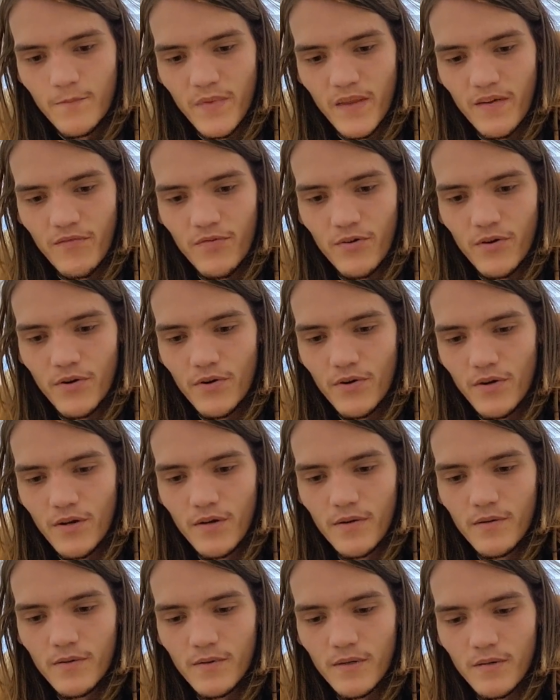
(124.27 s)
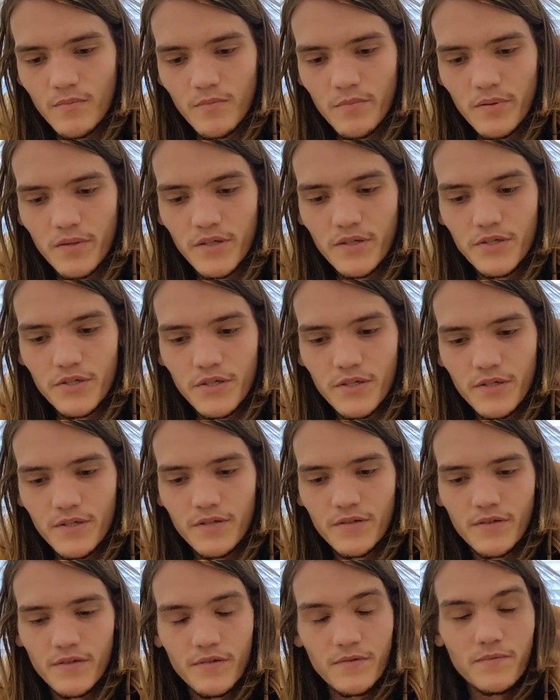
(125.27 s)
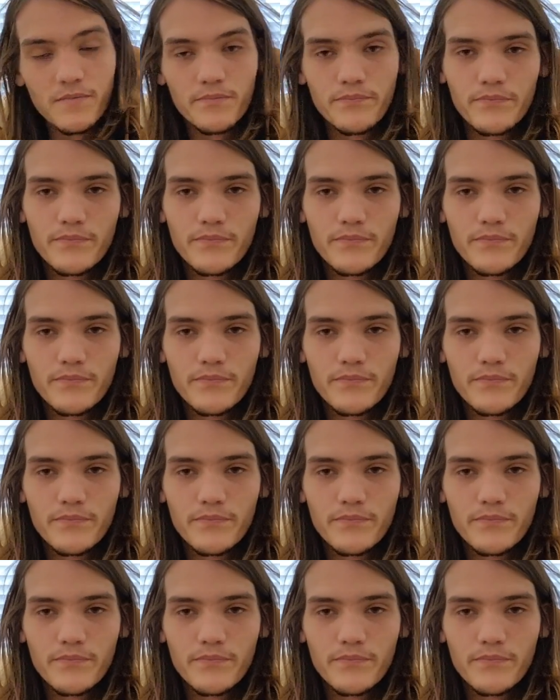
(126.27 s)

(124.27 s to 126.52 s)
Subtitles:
if you're a completionist, you